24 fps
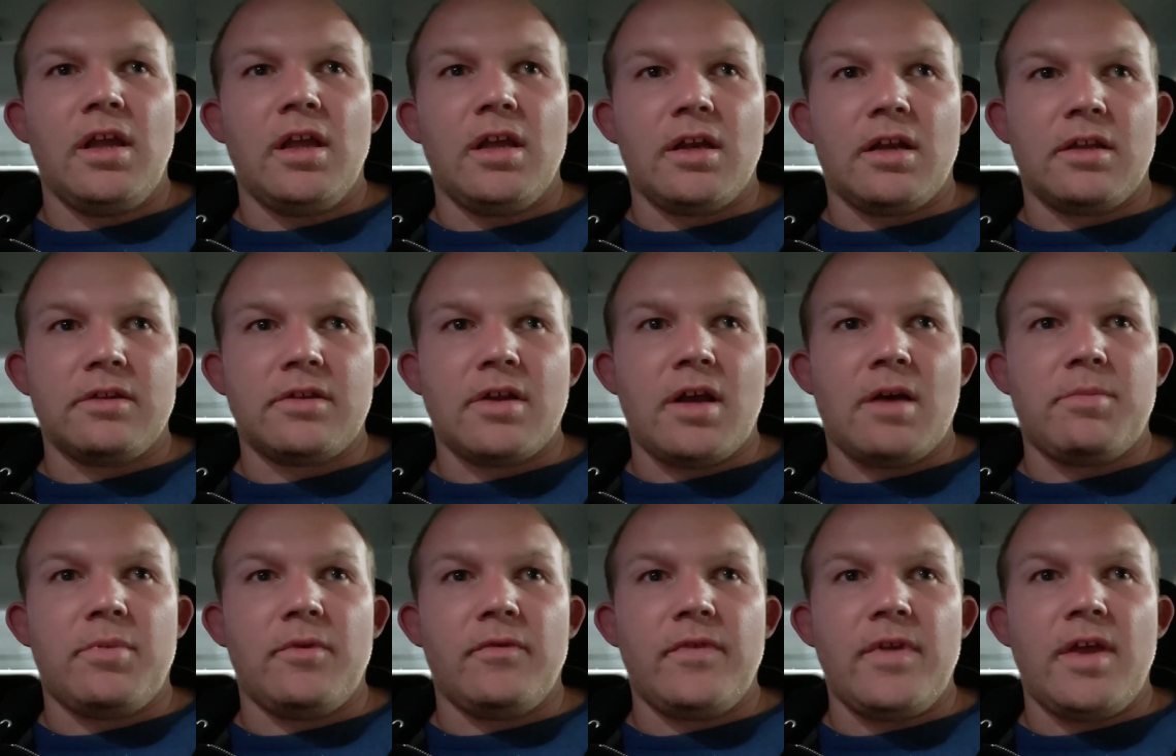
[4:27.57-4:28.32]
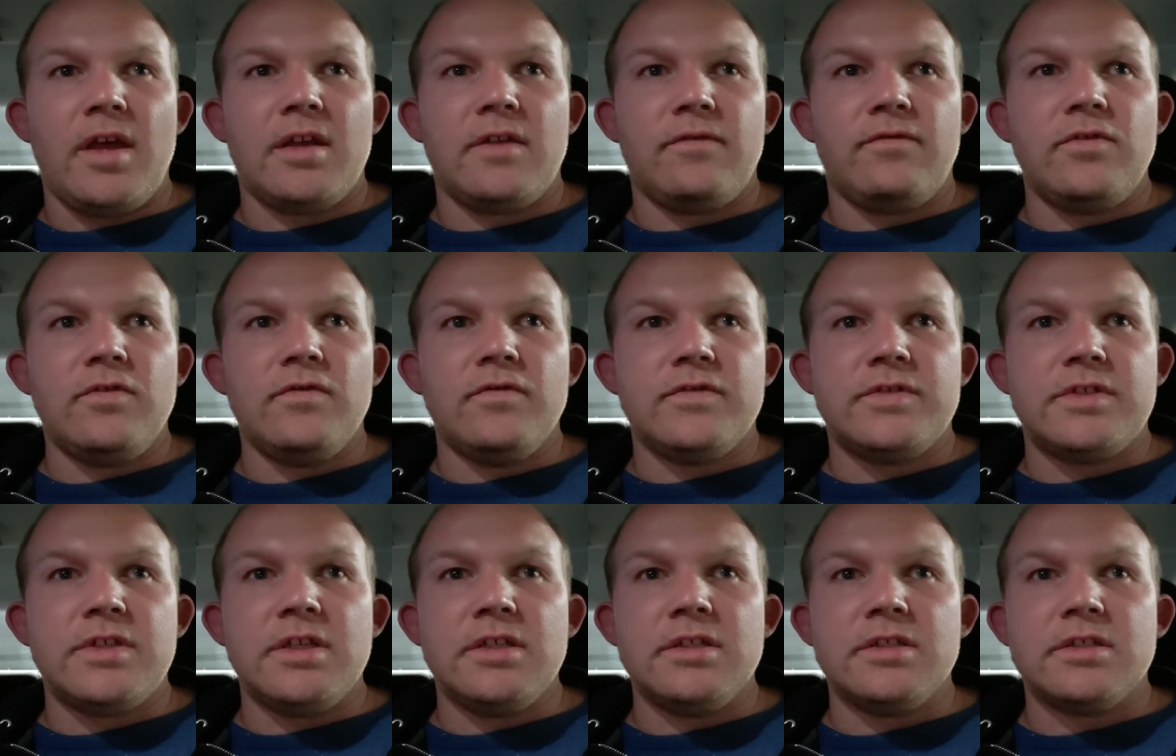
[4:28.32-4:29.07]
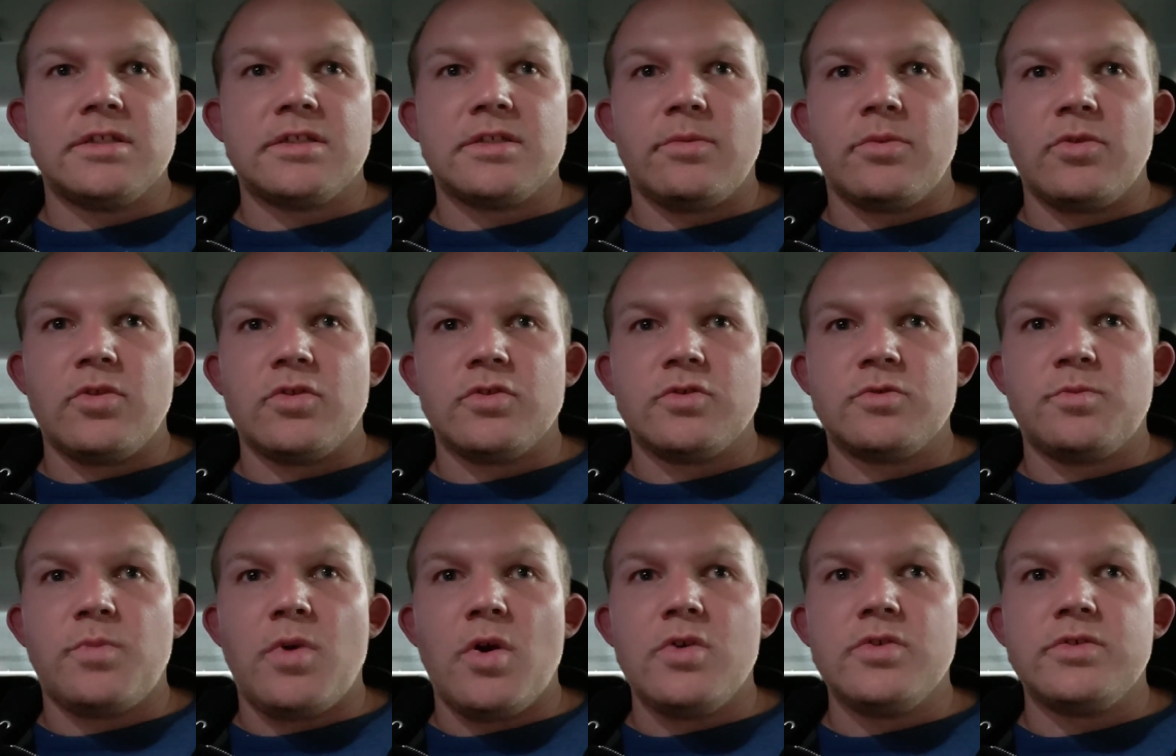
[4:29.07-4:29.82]
And on top of that, if you've seen some of
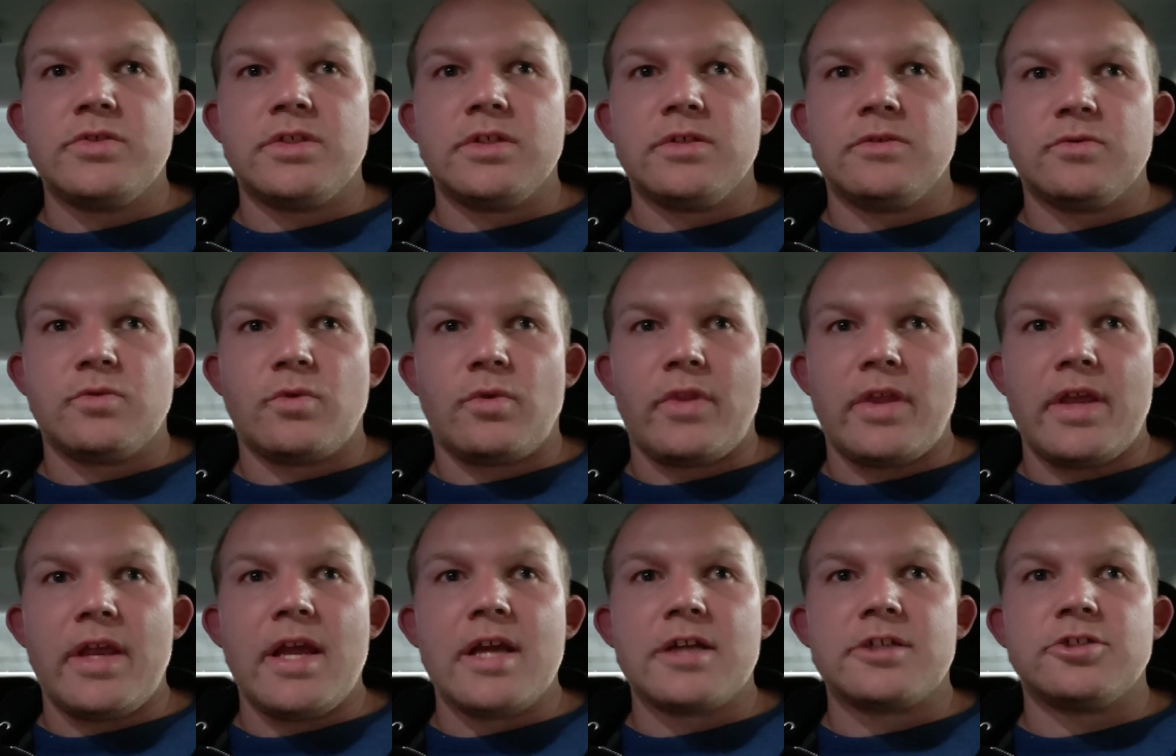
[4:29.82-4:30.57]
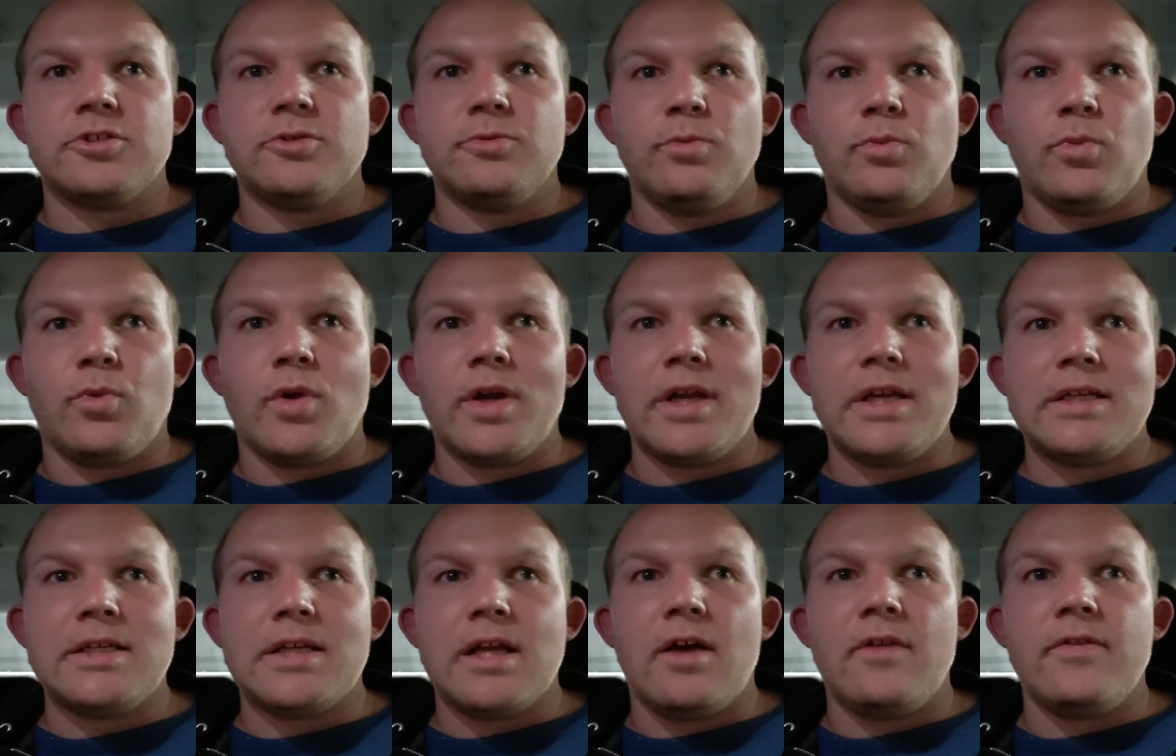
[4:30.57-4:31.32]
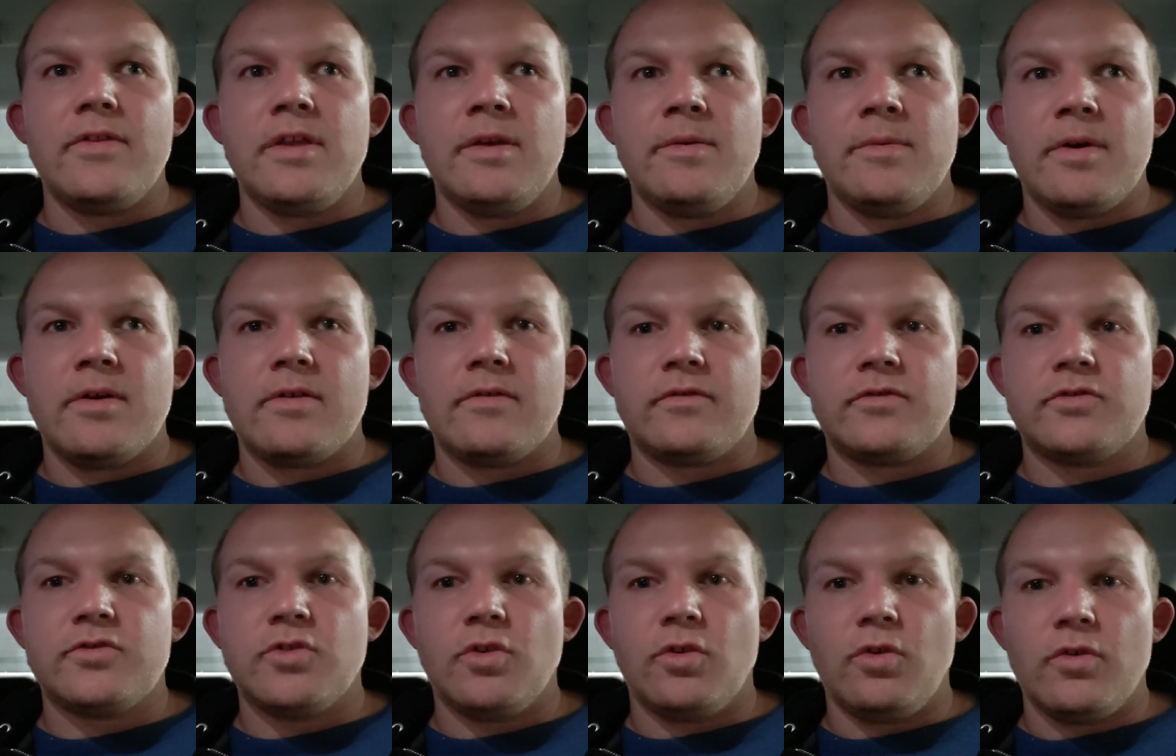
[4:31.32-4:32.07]
those postings where they actually break down the amount
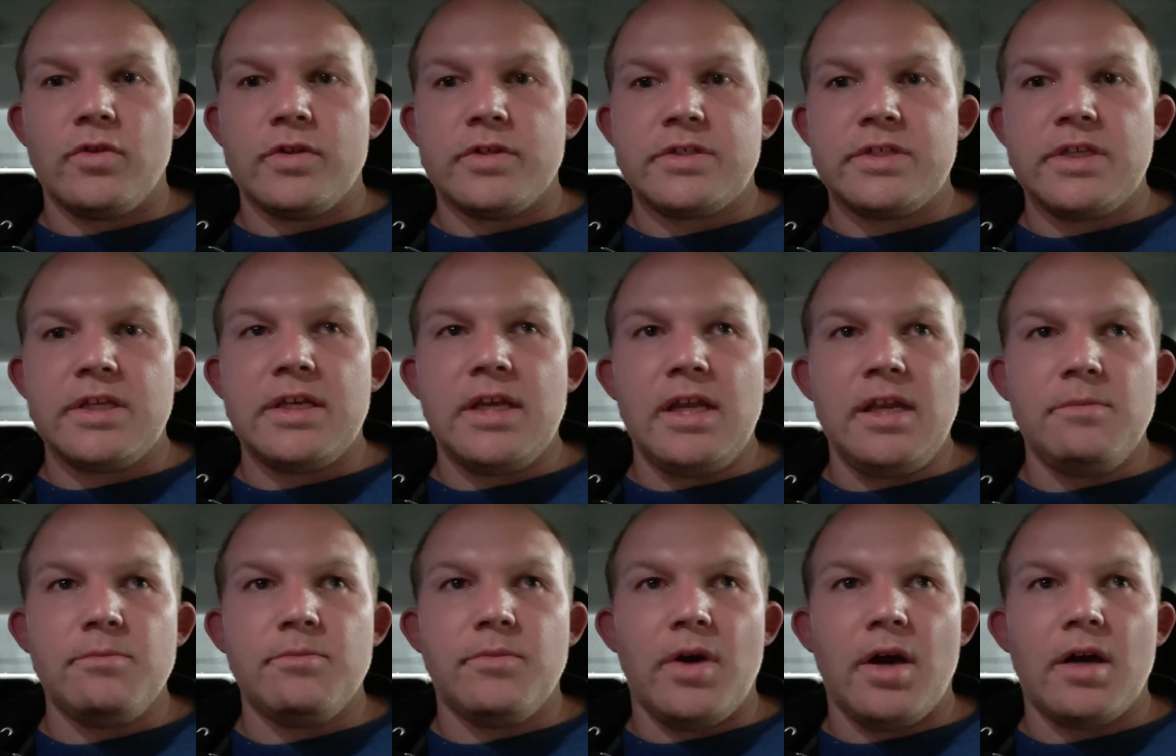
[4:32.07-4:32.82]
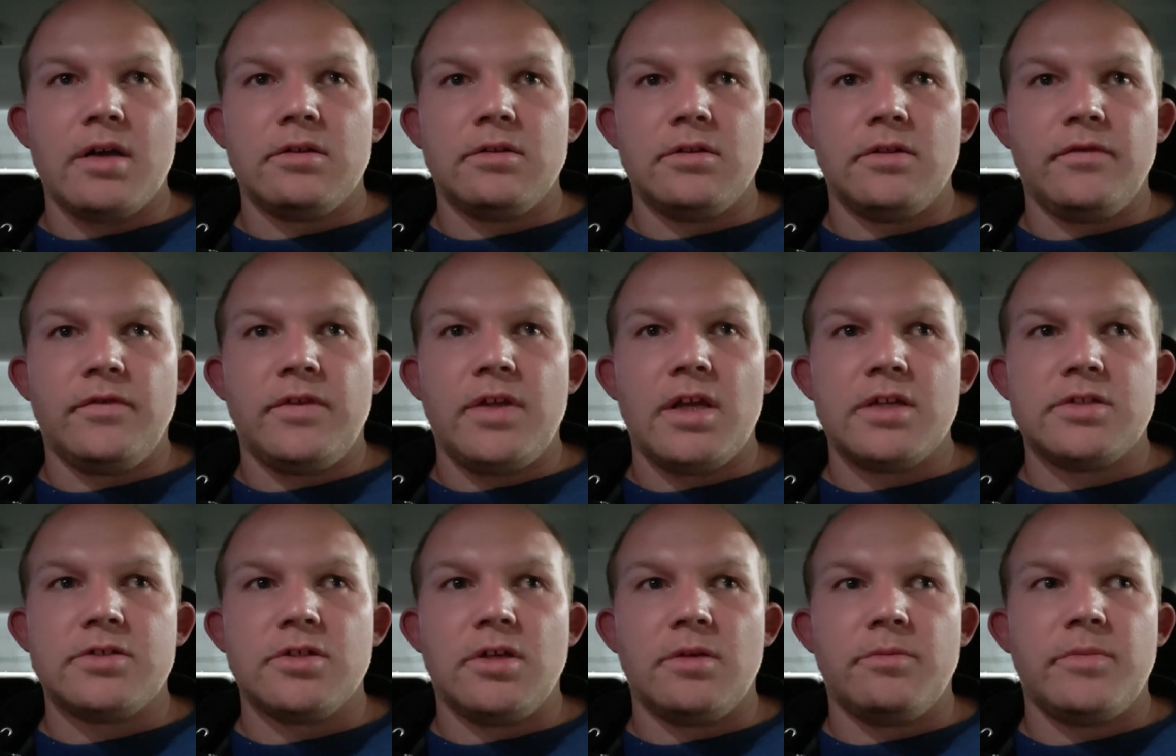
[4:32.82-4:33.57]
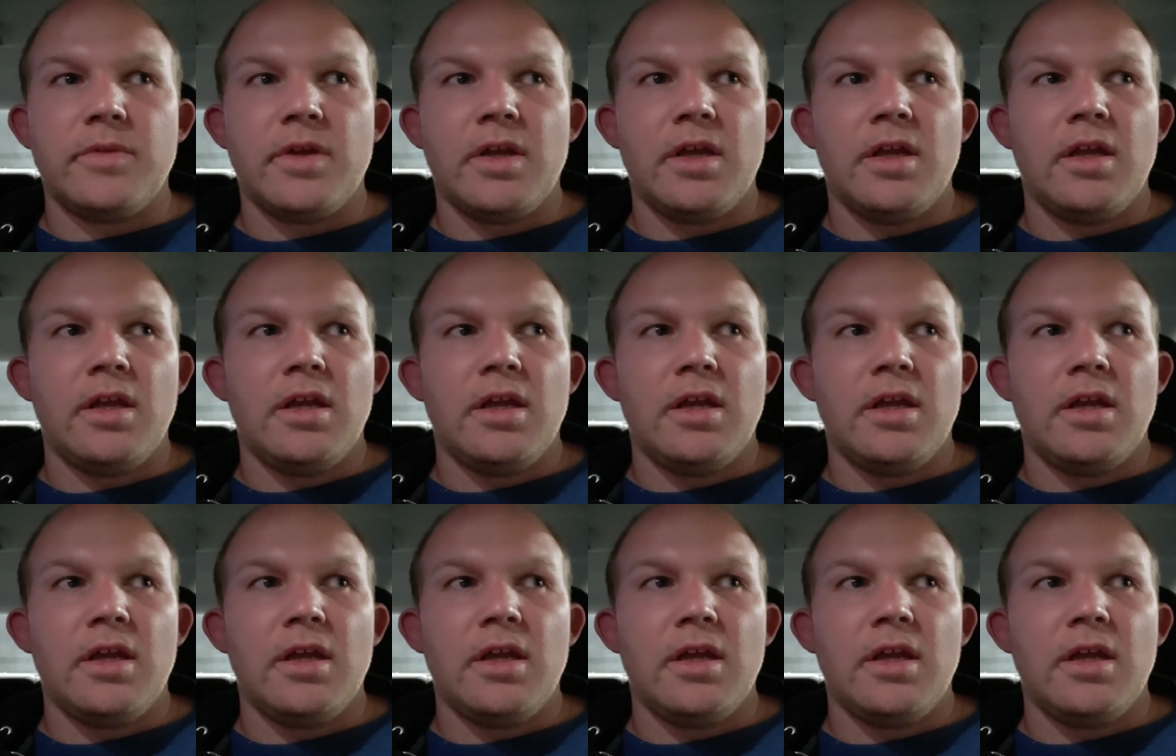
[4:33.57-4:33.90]
of sugar that's in a bottle of ketchup,